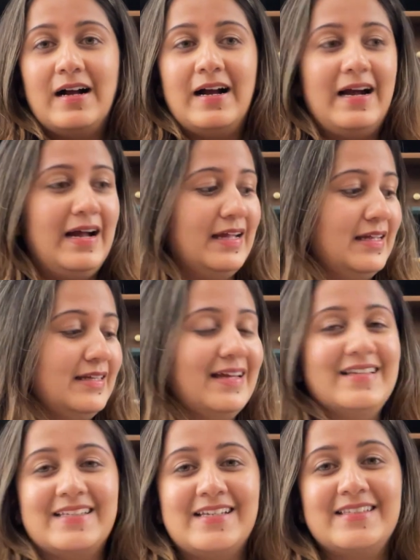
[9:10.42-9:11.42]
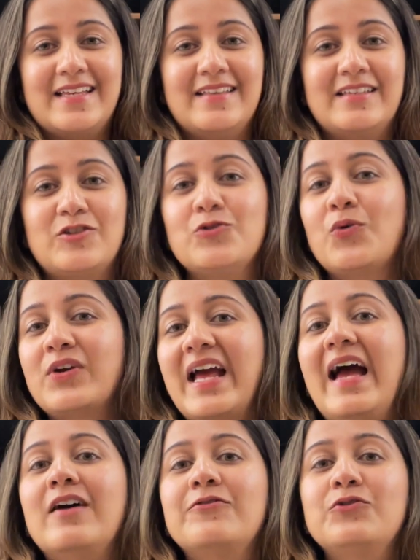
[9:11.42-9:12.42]
I, as I say, that you don't
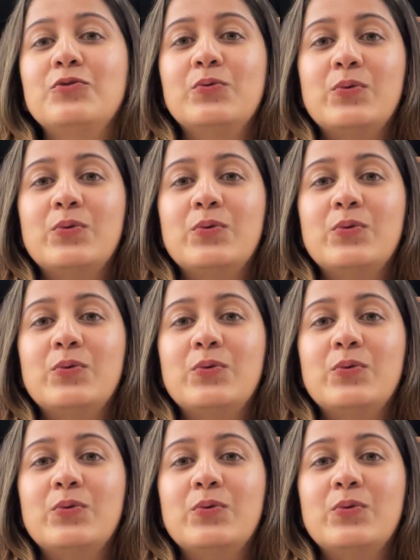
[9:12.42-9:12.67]
have to